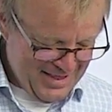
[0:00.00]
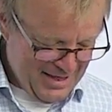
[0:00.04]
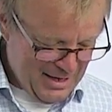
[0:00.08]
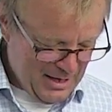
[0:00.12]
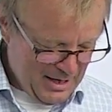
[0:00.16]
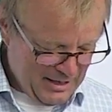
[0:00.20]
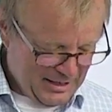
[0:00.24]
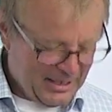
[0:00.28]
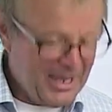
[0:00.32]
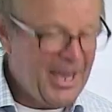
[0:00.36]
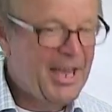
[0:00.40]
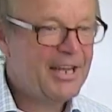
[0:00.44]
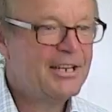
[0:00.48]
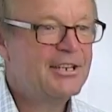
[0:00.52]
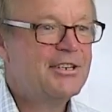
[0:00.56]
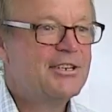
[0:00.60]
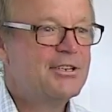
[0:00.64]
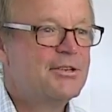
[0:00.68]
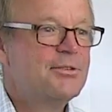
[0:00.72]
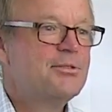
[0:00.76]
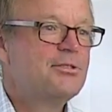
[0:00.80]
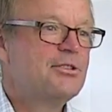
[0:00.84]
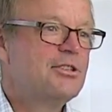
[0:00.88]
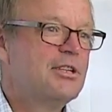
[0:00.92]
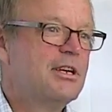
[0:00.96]
I can't
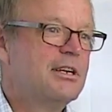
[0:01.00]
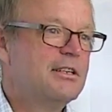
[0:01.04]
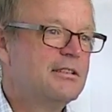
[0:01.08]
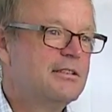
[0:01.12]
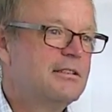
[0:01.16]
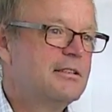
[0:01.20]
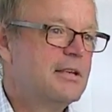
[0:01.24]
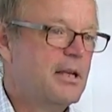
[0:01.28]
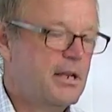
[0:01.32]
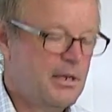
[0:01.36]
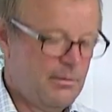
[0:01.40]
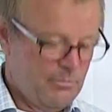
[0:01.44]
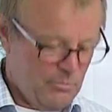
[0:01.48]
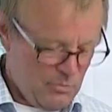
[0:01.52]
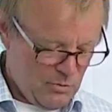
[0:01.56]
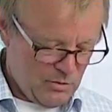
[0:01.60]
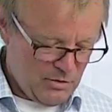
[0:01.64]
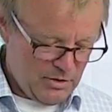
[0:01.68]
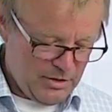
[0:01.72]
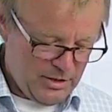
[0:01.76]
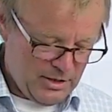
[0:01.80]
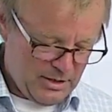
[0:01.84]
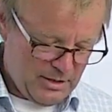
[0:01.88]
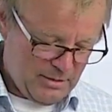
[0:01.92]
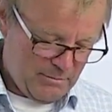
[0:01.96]
use this any
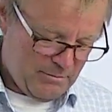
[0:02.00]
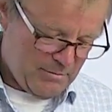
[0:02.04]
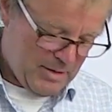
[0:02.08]
more than